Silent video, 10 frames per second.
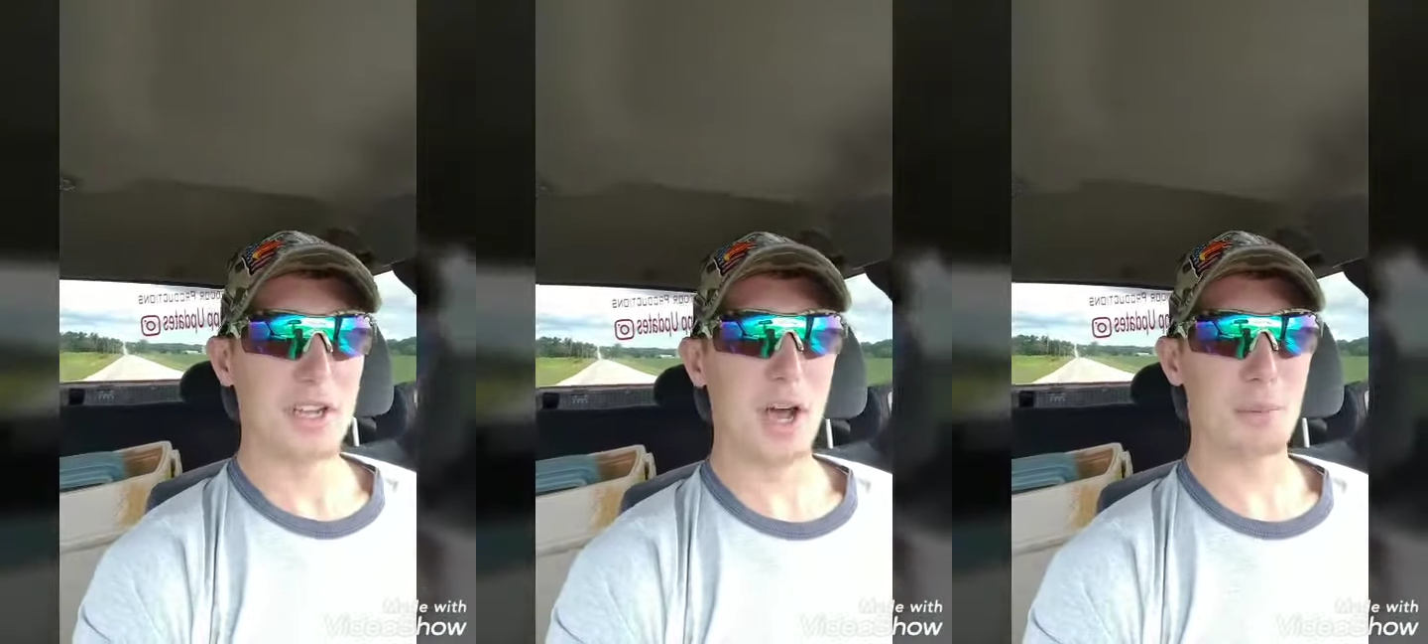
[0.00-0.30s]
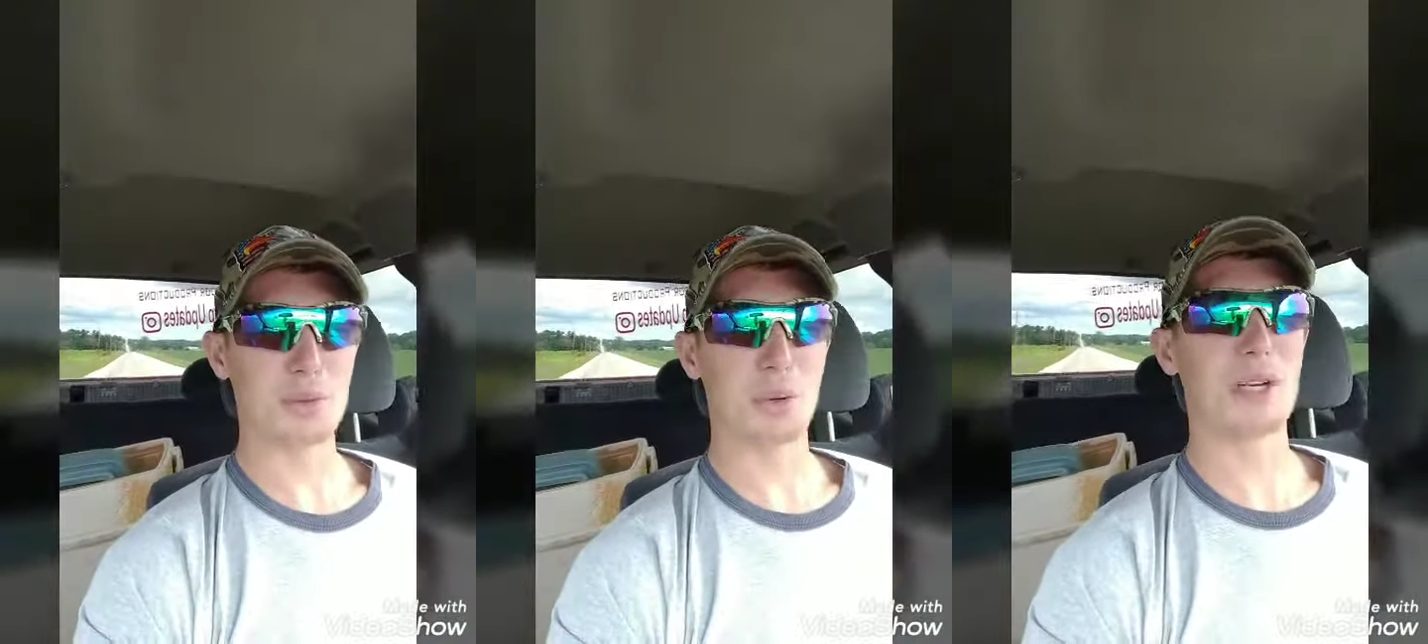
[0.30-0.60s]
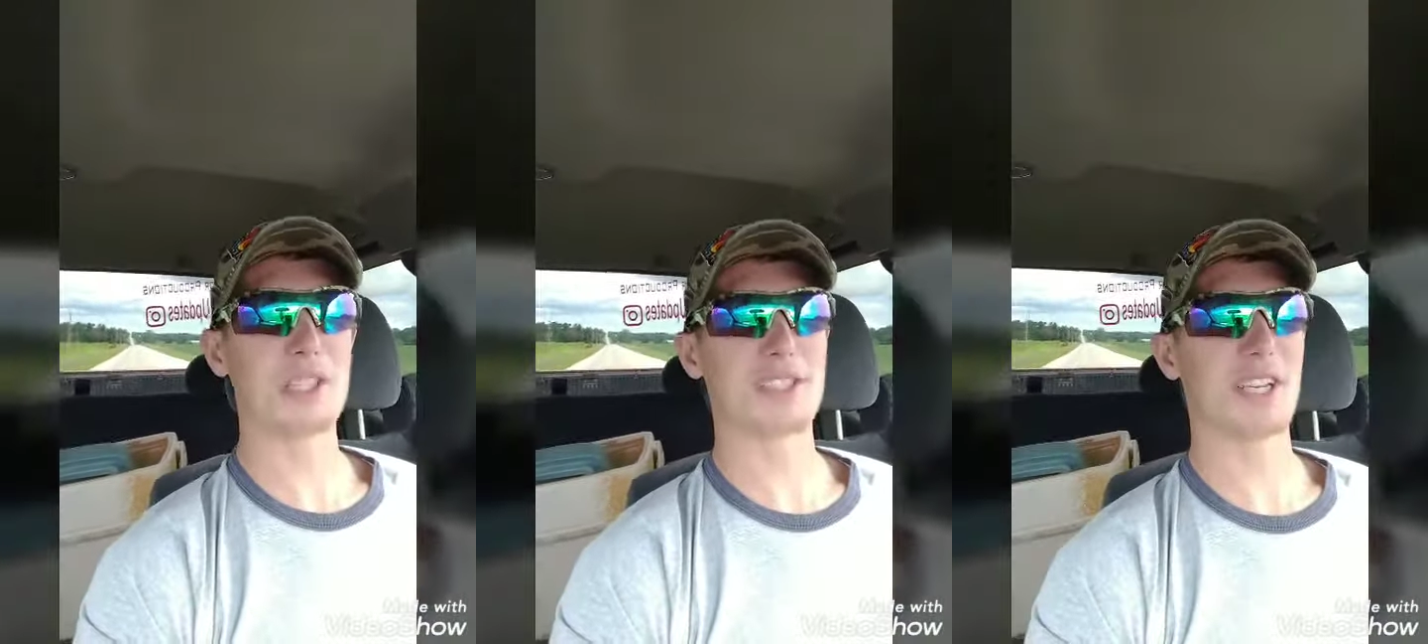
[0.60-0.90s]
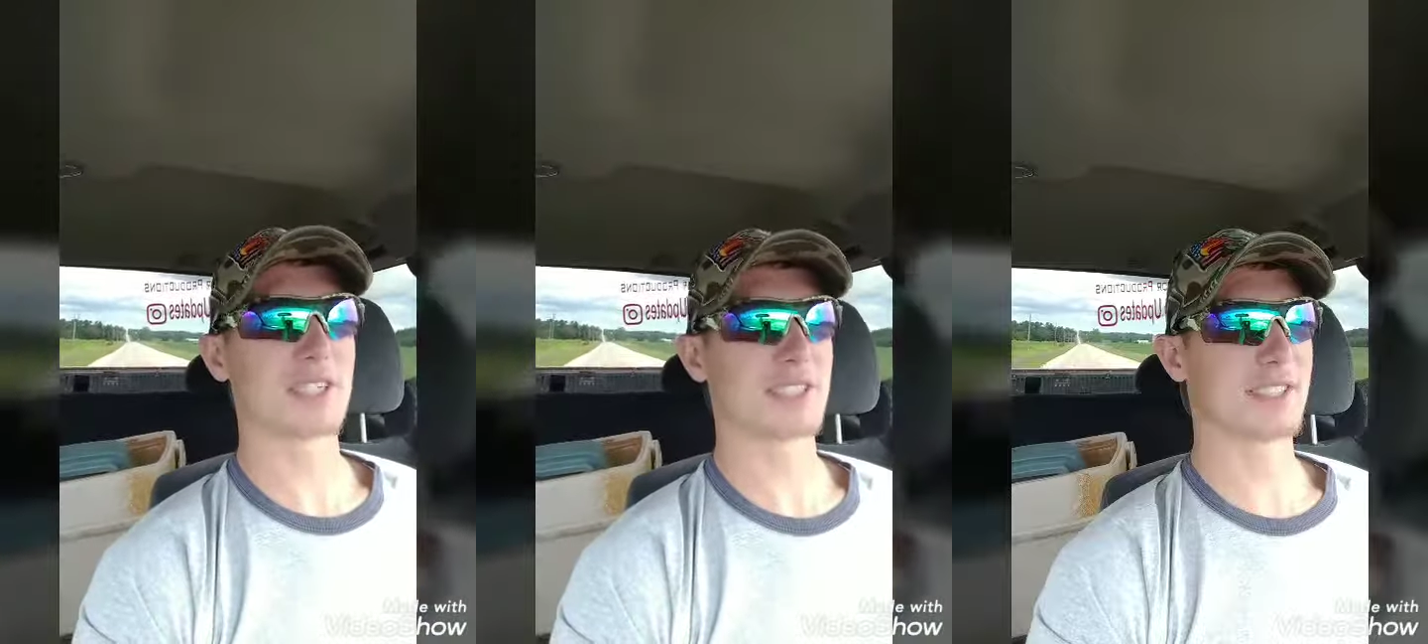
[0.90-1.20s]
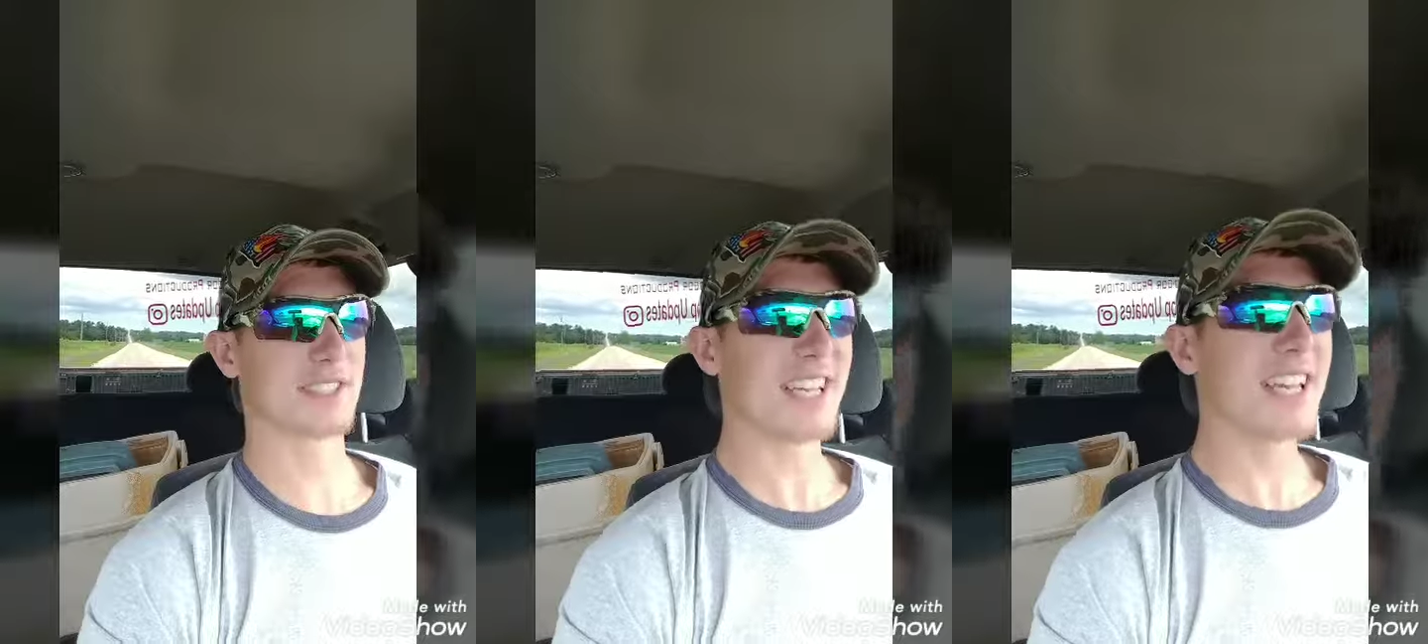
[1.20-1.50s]
Number
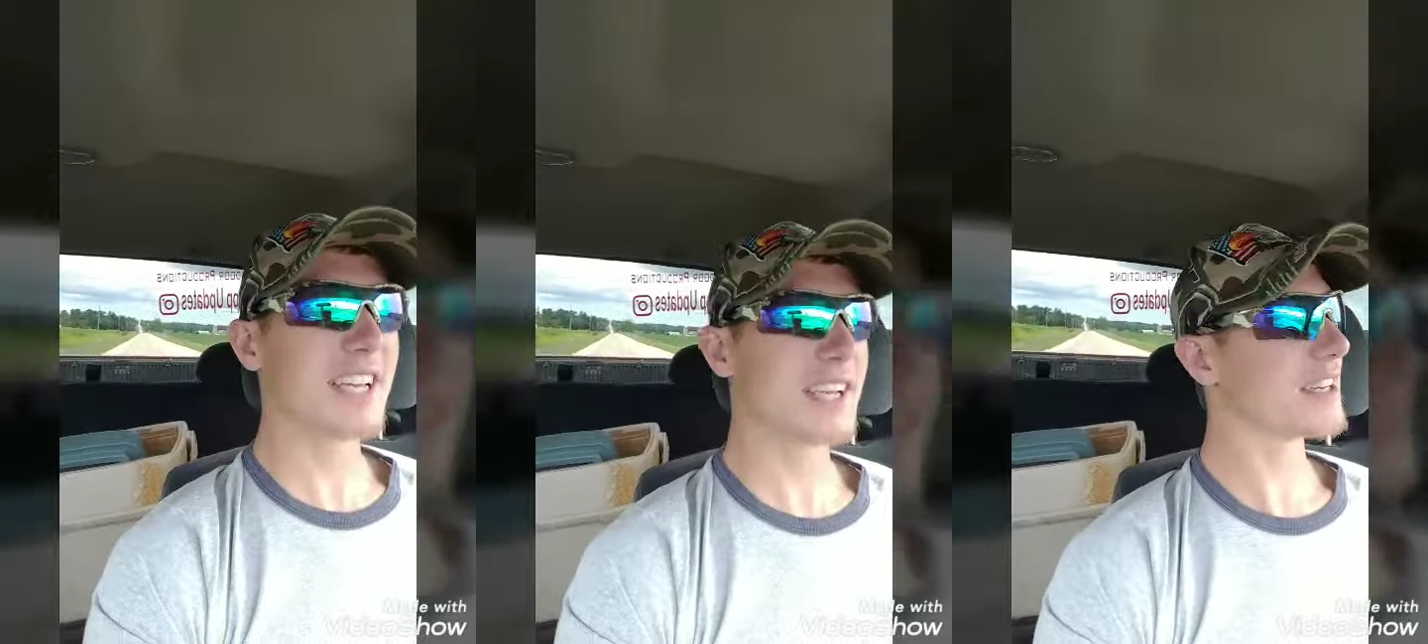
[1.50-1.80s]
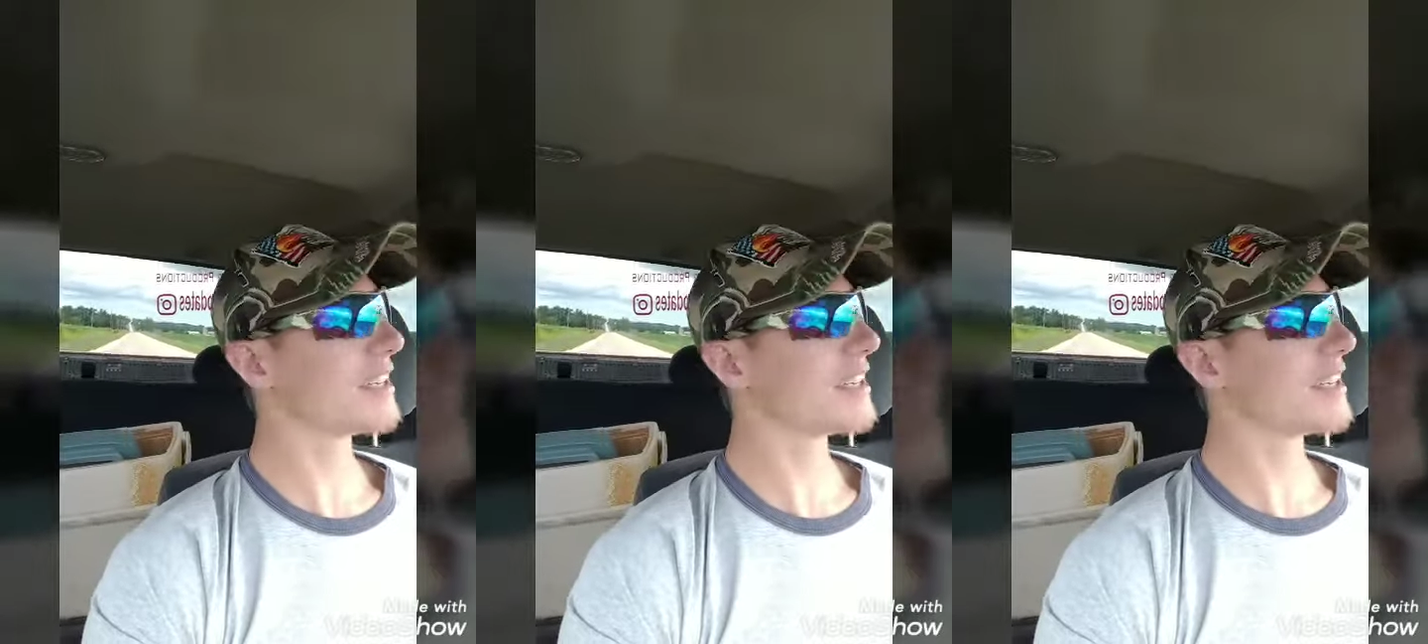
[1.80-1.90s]
26C.